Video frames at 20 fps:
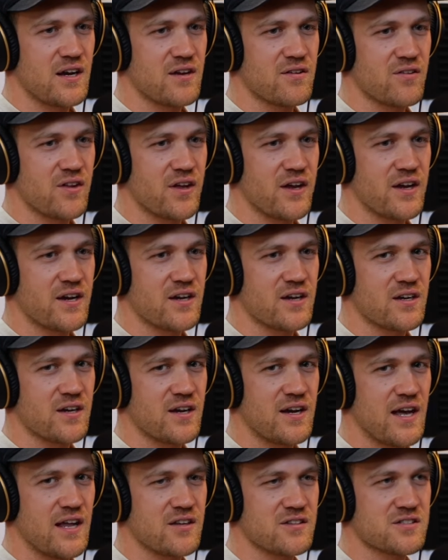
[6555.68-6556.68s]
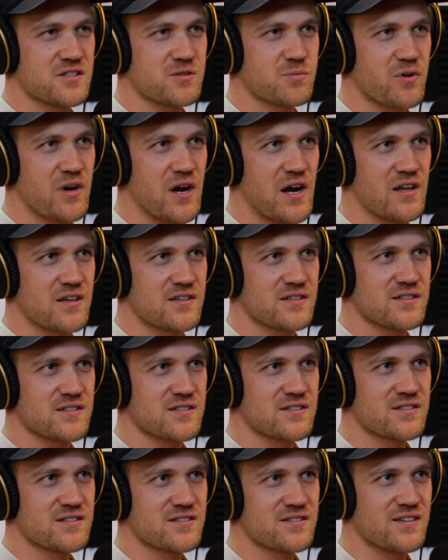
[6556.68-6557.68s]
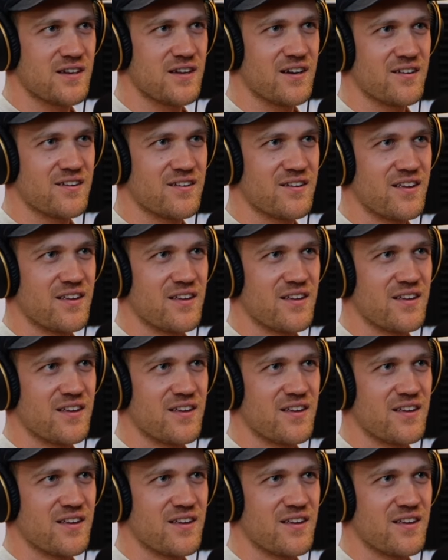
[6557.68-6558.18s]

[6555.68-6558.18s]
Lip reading: Kind of like analysis paralysis, you know?